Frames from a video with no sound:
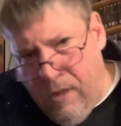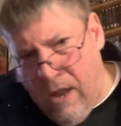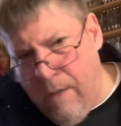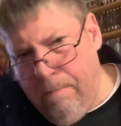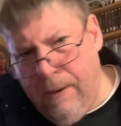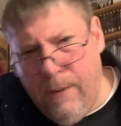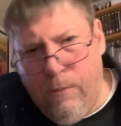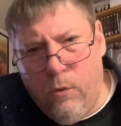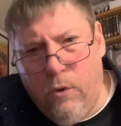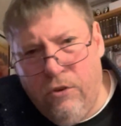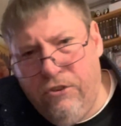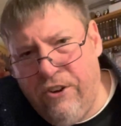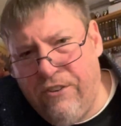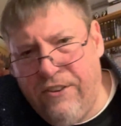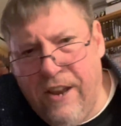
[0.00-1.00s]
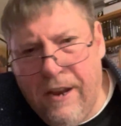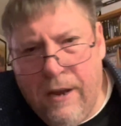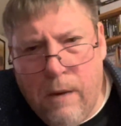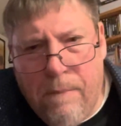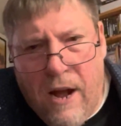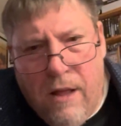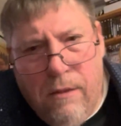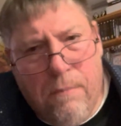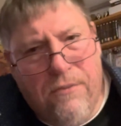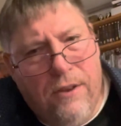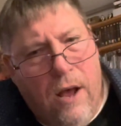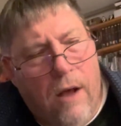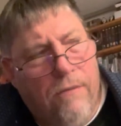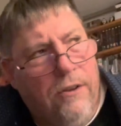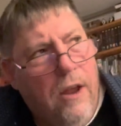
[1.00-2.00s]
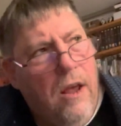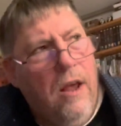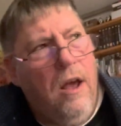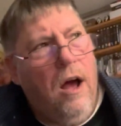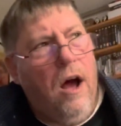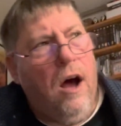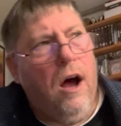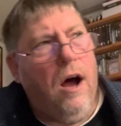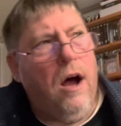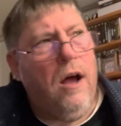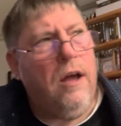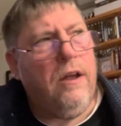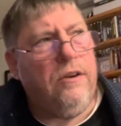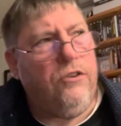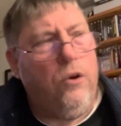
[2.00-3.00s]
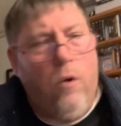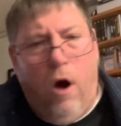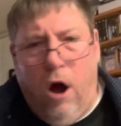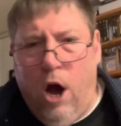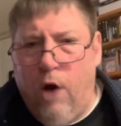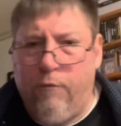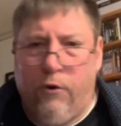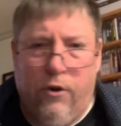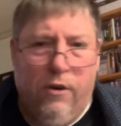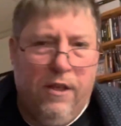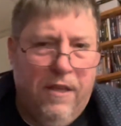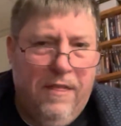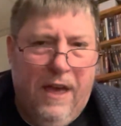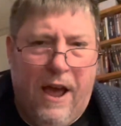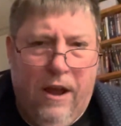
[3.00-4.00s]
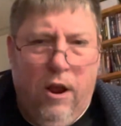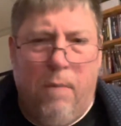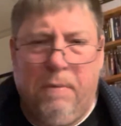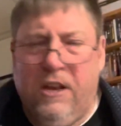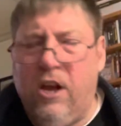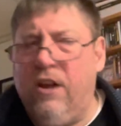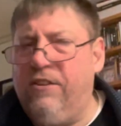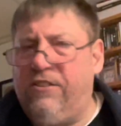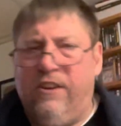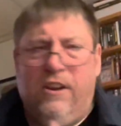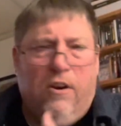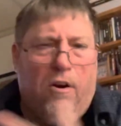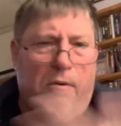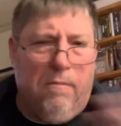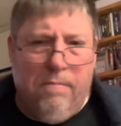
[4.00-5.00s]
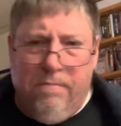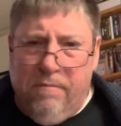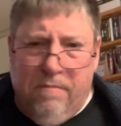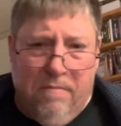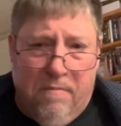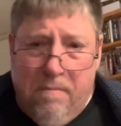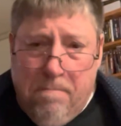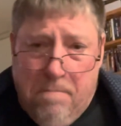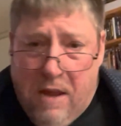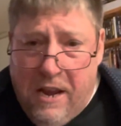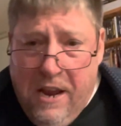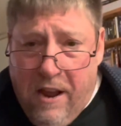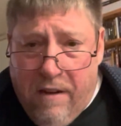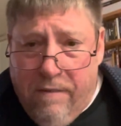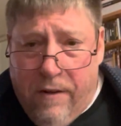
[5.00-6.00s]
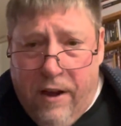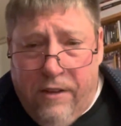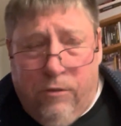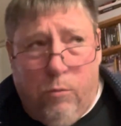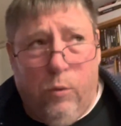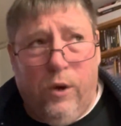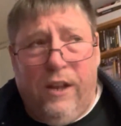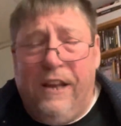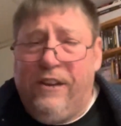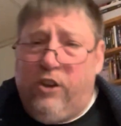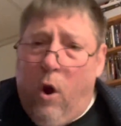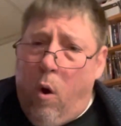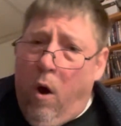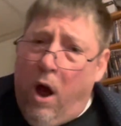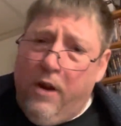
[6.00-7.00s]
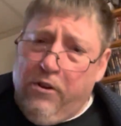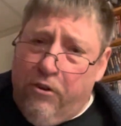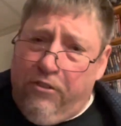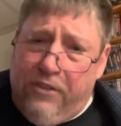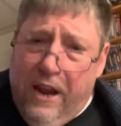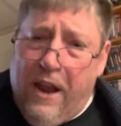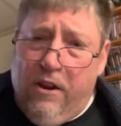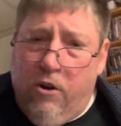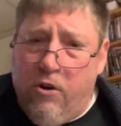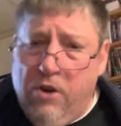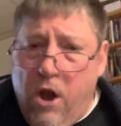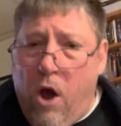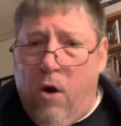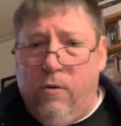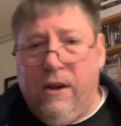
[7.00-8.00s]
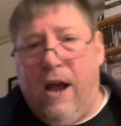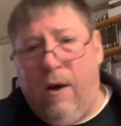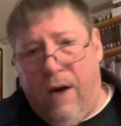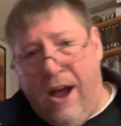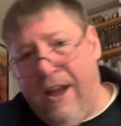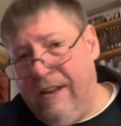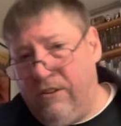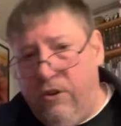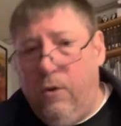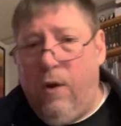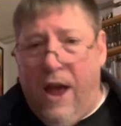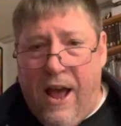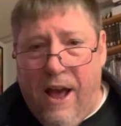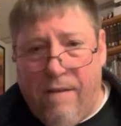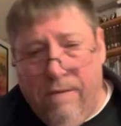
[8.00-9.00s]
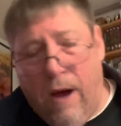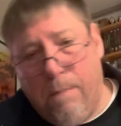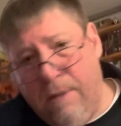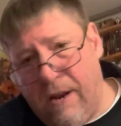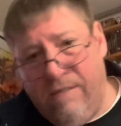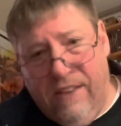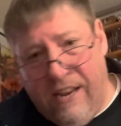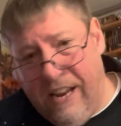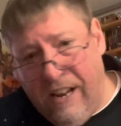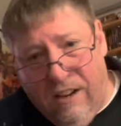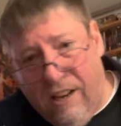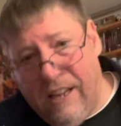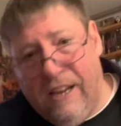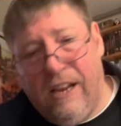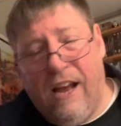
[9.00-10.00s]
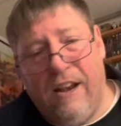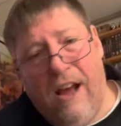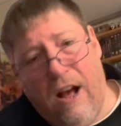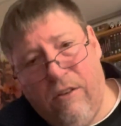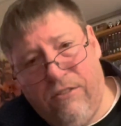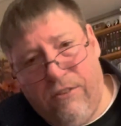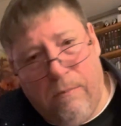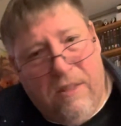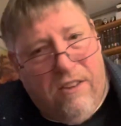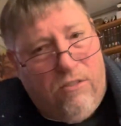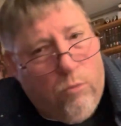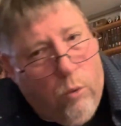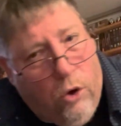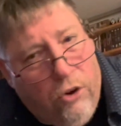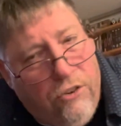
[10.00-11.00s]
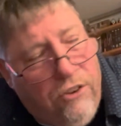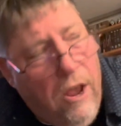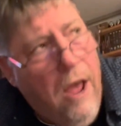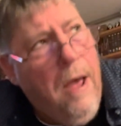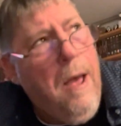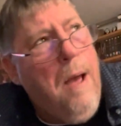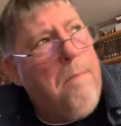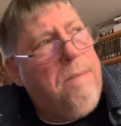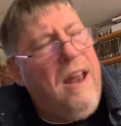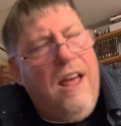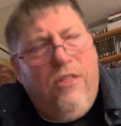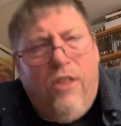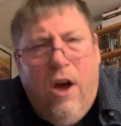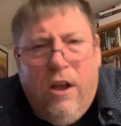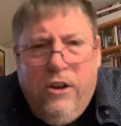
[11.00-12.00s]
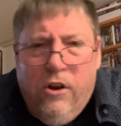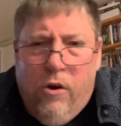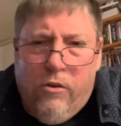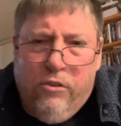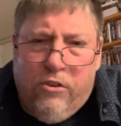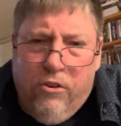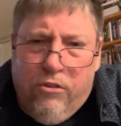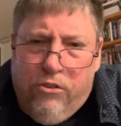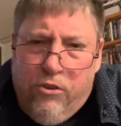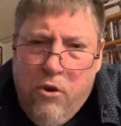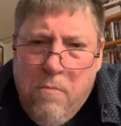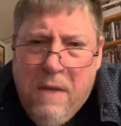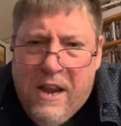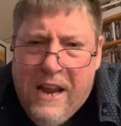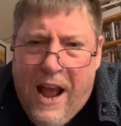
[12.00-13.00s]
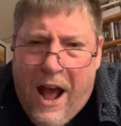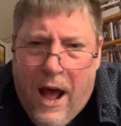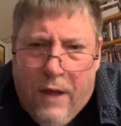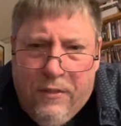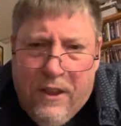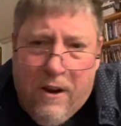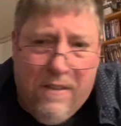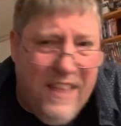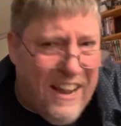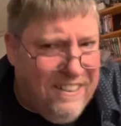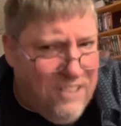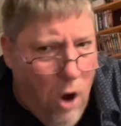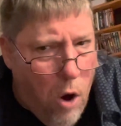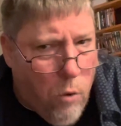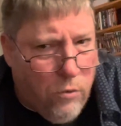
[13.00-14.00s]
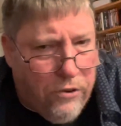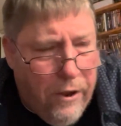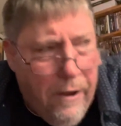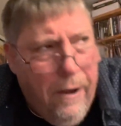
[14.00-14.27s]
people will just take it upon themselves to offer that up, because, you know, many of us really don't understand or know. Now, I do have a bit of an inkling on how some of this works, but I thought, you know, there's too many out there that don't.